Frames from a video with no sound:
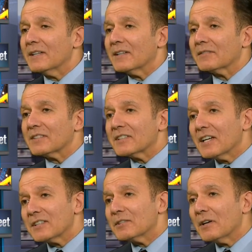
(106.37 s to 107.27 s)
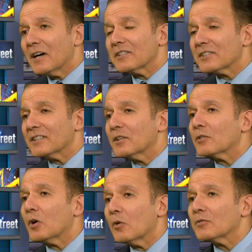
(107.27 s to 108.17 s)
I have to tell you, honestly, I
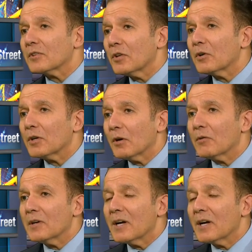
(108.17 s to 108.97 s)
don't own the logo.